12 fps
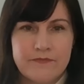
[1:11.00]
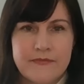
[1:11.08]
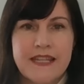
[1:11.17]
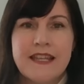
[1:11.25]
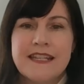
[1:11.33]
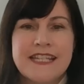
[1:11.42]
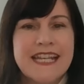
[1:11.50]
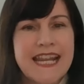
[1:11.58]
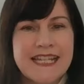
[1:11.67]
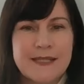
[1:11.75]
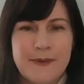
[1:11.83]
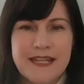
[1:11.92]
Today's
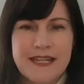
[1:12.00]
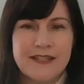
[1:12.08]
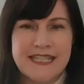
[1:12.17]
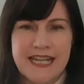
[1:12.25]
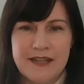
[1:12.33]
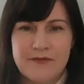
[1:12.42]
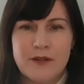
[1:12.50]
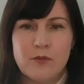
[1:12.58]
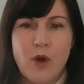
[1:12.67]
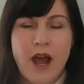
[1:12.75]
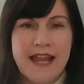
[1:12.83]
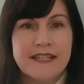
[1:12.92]
speaker is David
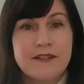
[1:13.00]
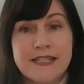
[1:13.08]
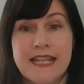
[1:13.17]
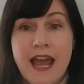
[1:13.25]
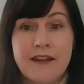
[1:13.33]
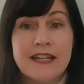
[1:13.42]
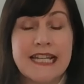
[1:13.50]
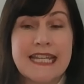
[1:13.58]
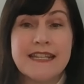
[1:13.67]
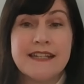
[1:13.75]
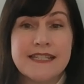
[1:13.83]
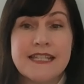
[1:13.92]
White, who is currently
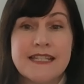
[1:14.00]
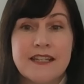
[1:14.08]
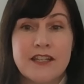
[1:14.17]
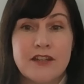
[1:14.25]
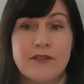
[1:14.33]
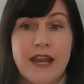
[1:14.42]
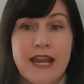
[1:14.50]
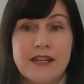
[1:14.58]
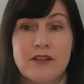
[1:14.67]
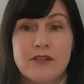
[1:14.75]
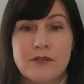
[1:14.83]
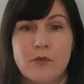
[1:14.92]
an assistant
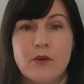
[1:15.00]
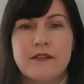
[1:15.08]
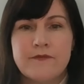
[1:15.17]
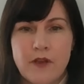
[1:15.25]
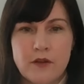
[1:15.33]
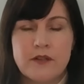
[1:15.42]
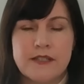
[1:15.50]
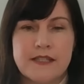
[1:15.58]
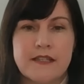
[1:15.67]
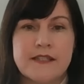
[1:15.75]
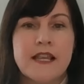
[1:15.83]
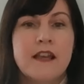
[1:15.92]
curator whose work
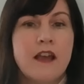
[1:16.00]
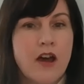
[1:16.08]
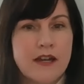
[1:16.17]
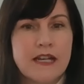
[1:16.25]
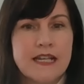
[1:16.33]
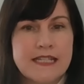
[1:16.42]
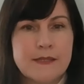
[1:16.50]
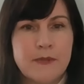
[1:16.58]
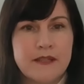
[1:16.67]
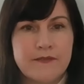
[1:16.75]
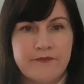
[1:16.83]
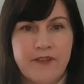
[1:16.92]
focuses on
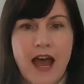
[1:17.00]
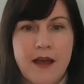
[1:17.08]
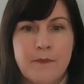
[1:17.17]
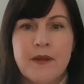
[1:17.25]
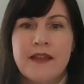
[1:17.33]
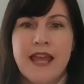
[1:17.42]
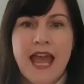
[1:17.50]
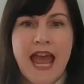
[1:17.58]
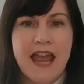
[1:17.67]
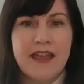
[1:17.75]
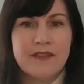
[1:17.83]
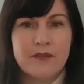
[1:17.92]
Elizabeth Farm
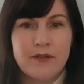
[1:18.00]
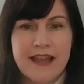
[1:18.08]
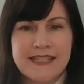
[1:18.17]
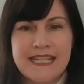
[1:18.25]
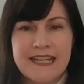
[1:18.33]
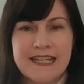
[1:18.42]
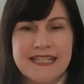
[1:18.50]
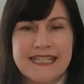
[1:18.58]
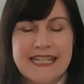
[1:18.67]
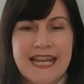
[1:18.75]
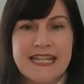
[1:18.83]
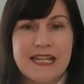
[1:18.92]
and the Rouse Hill
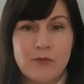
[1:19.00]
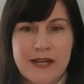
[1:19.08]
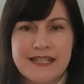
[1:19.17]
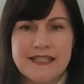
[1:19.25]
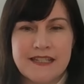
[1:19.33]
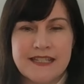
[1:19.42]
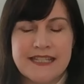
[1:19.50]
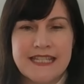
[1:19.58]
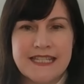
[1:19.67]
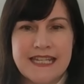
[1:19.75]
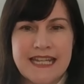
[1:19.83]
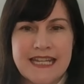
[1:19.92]
Estate in Western
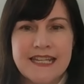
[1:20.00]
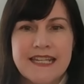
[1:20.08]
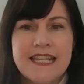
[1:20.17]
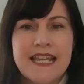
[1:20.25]
Sydney.